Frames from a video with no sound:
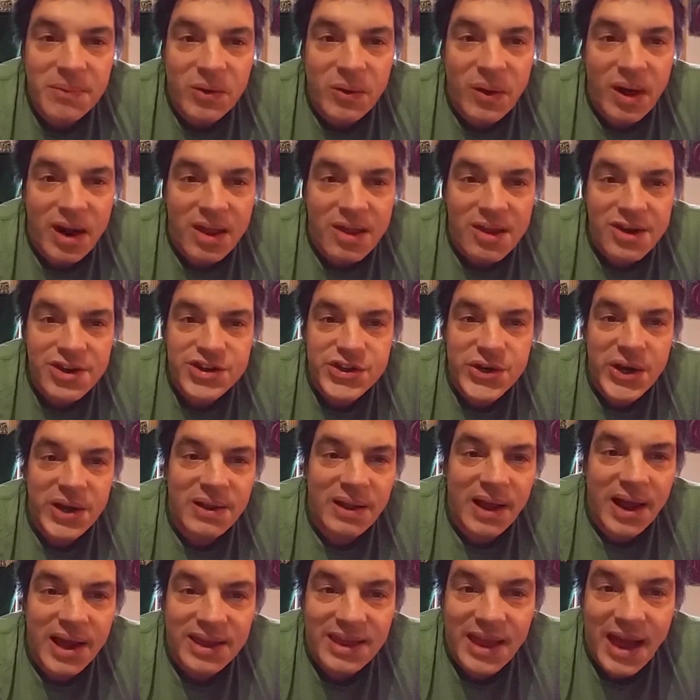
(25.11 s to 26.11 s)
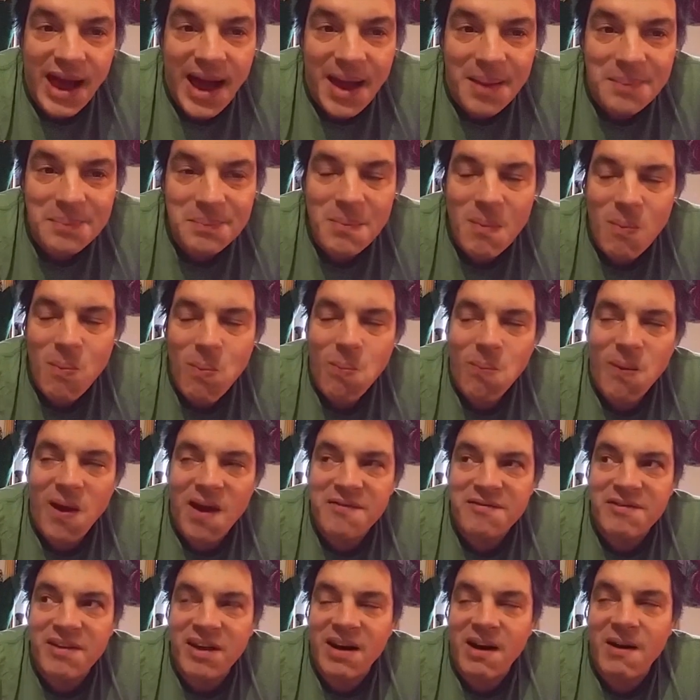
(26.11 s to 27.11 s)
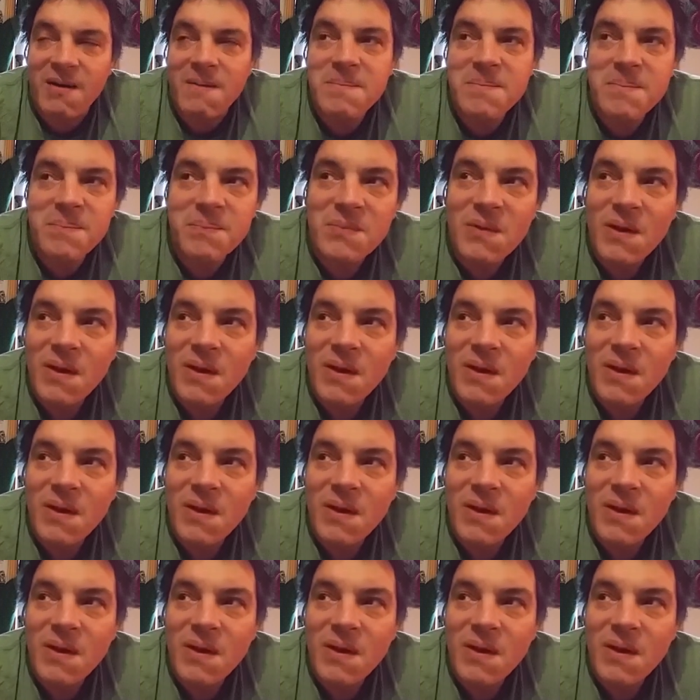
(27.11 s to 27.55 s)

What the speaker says: crazy shit like that, I figure.